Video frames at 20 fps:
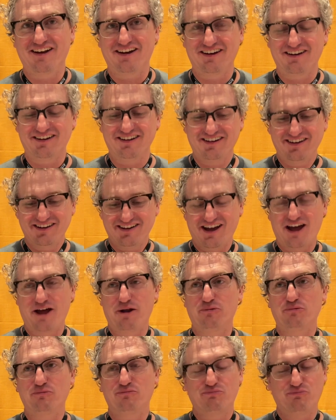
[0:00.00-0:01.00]
uh,
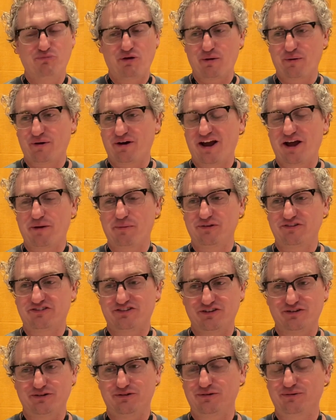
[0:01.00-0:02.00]
and we were able
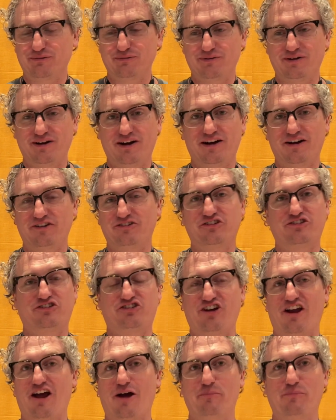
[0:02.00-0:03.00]
to uh, just
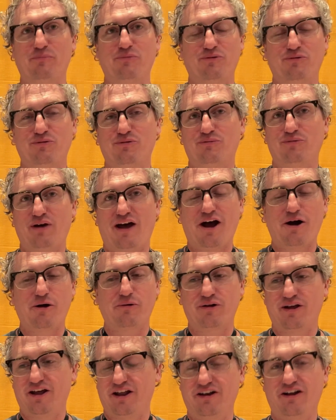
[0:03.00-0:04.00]
jam
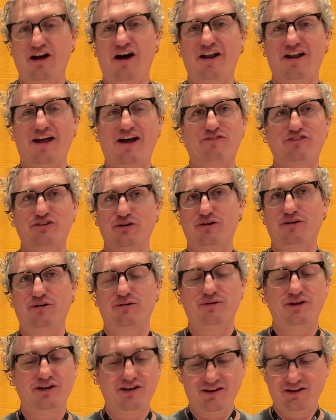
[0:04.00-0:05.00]
out and not have to,